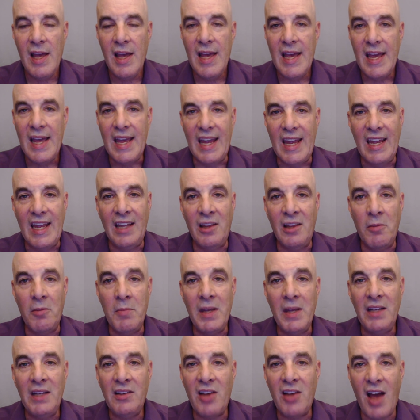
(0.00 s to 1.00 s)
In the
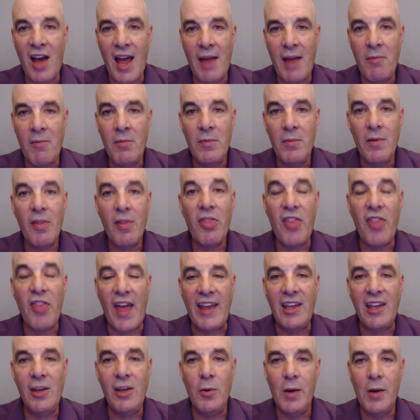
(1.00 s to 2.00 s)
meantime, thank
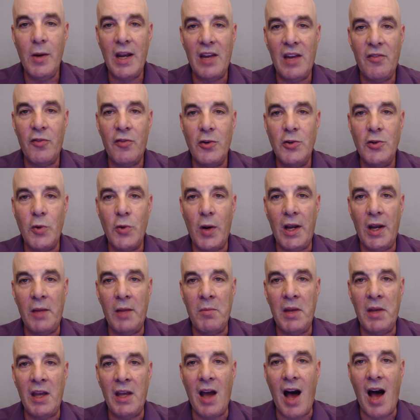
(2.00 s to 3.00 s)
you again for joining me.
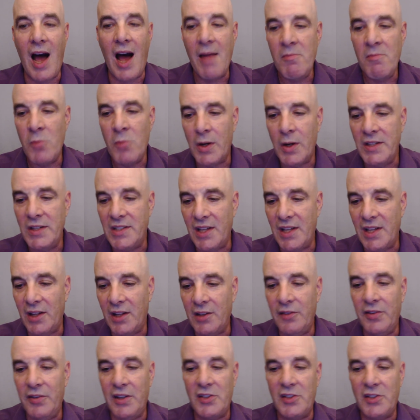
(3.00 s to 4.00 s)
I'm Morry
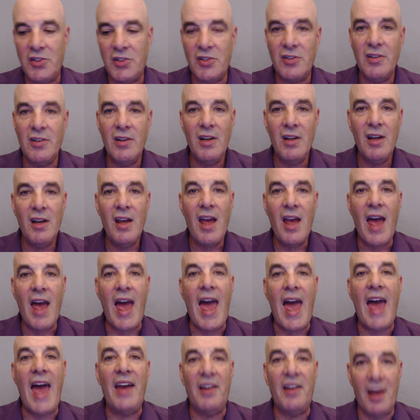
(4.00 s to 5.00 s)
Zelkovich,
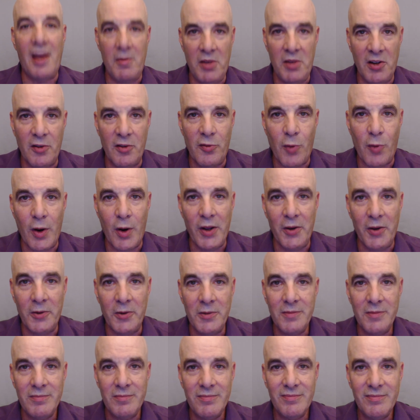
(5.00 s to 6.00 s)
and I'm here for you.
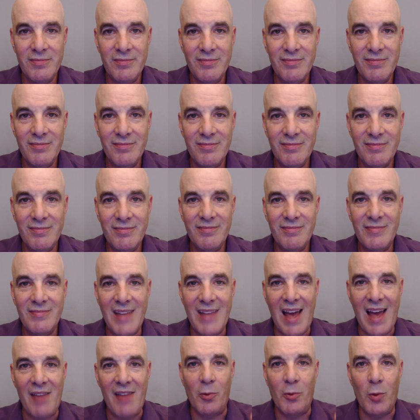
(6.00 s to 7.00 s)

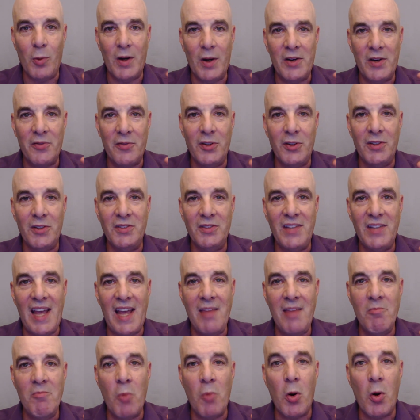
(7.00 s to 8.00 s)
Have a wonderful day,
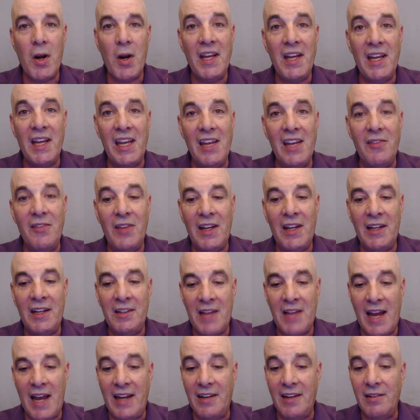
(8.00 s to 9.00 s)
morning, evening,
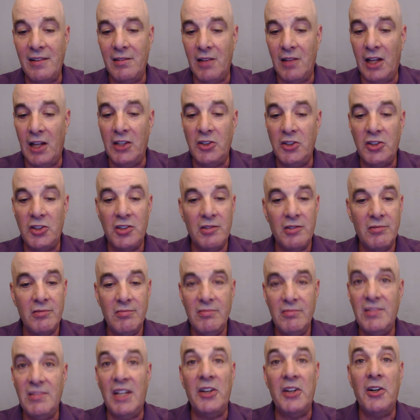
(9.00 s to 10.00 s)
night, lunch,
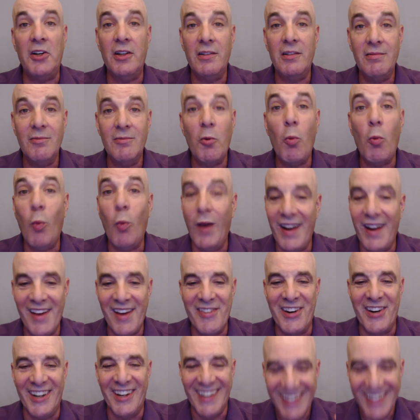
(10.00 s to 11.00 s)
dinner,
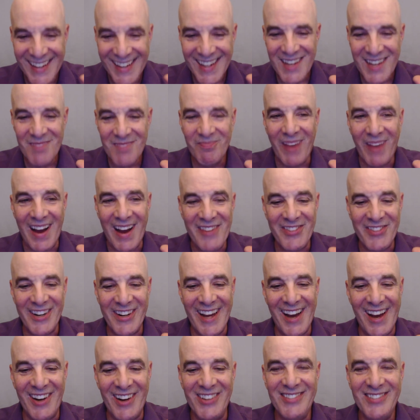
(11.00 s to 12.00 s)
whatever. Bye for now.